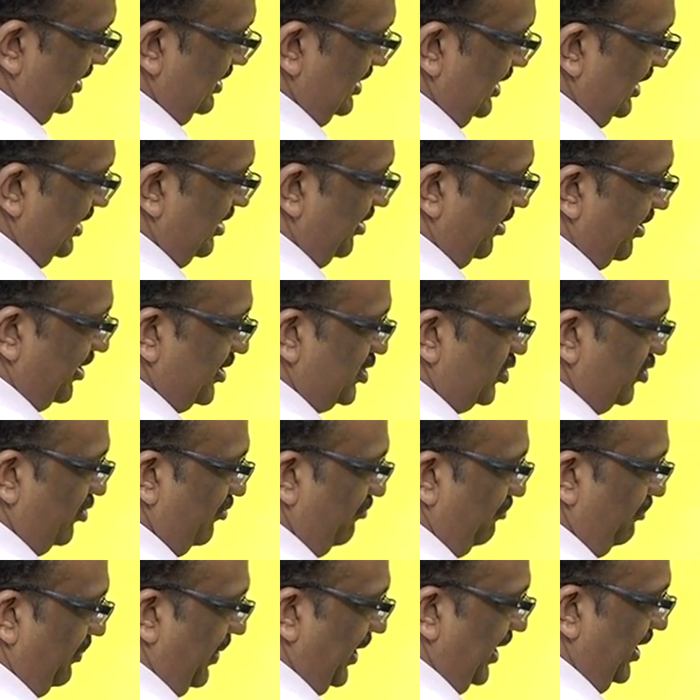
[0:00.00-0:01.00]
in the direction
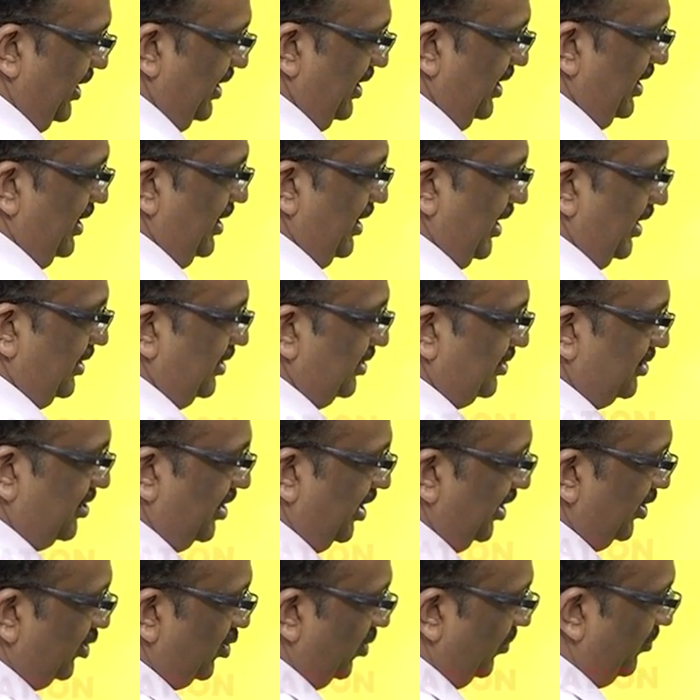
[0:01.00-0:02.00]
of pen, and the
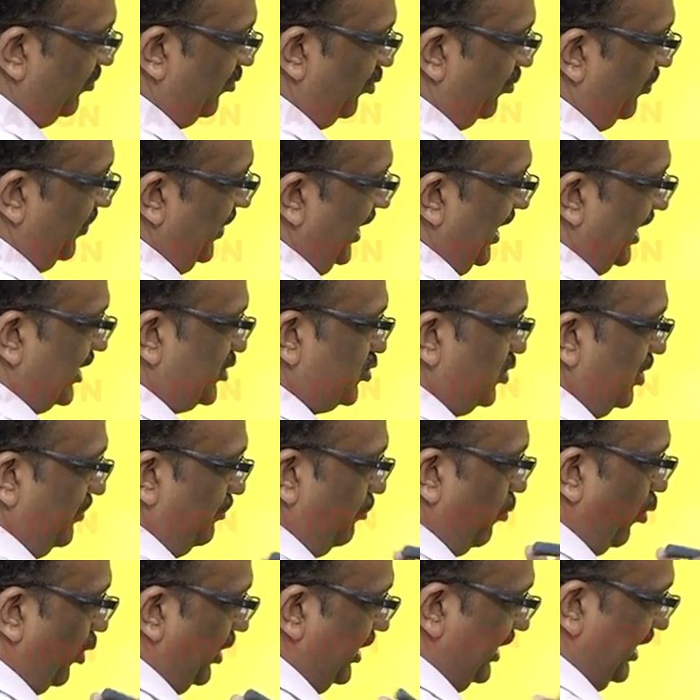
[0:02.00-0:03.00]
third group would be actually
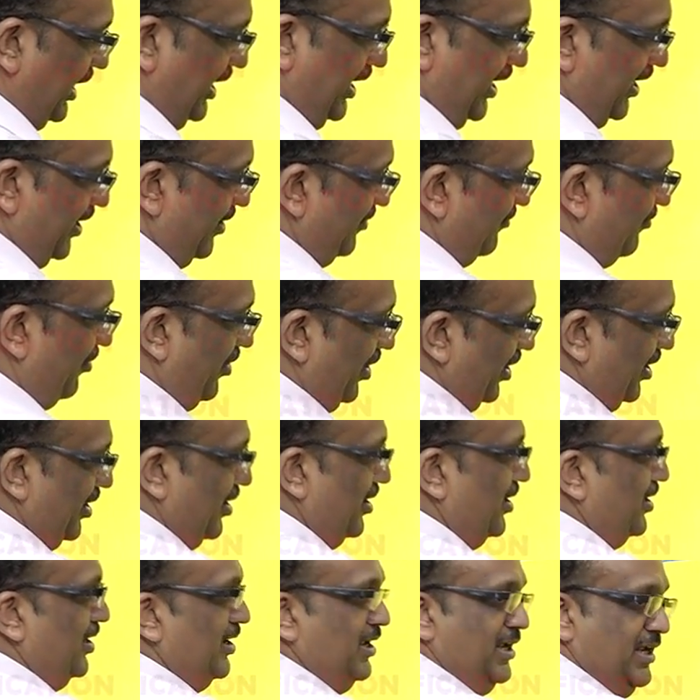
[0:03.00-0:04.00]
pointing inward
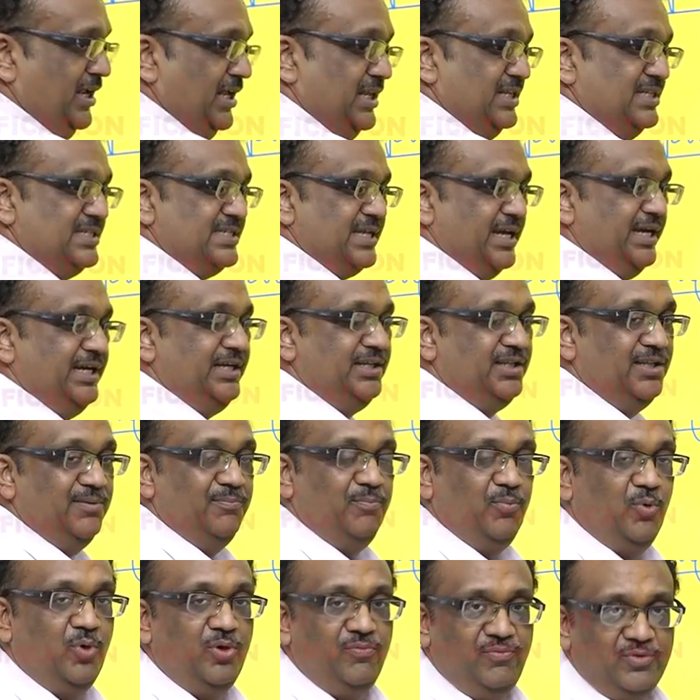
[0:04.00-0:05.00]
inside the
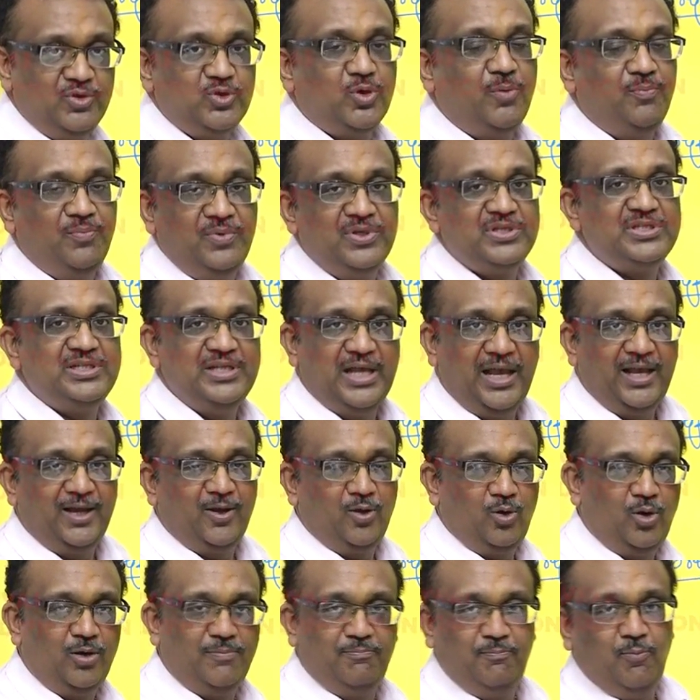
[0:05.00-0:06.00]
board, which obviously I
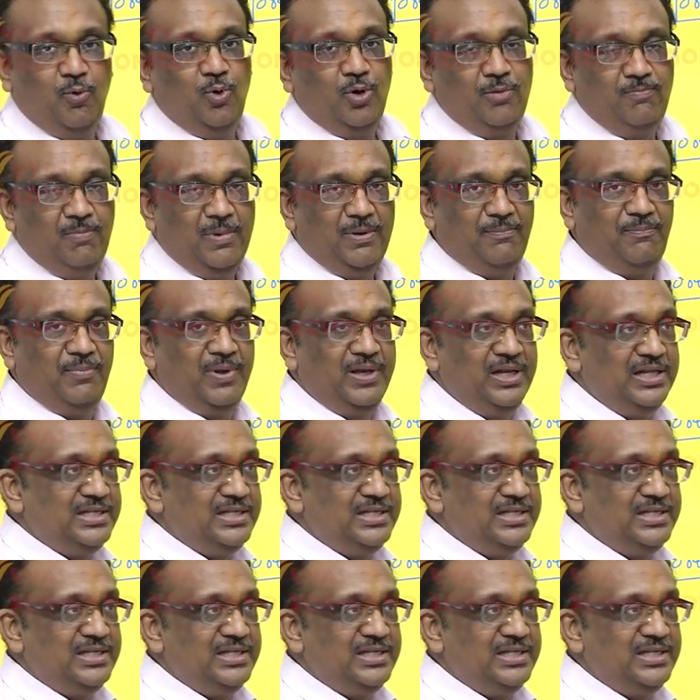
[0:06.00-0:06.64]
cannot poke my pen